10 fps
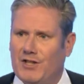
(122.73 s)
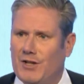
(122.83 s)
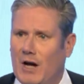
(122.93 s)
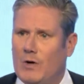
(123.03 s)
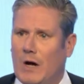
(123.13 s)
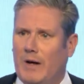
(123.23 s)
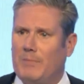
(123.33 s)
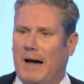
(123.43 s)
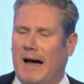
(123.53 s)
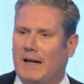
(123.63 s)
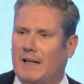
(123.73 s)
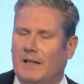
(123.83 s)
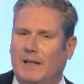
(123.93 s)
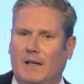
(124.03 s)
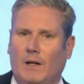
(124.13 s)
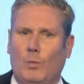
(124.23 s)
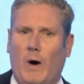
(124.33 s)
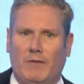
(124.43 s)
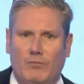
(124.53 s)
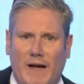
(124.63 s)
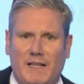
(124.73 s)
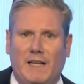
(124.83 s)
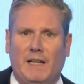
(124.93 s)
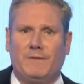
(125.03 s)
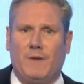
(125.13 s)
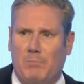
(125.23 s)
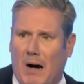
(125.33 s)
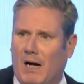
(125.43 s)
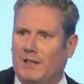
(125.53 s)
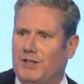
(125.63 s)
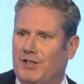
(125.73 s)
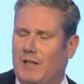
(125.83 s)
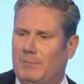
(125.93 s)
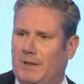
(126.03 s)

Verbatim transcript: no going back. We're ready for partnership.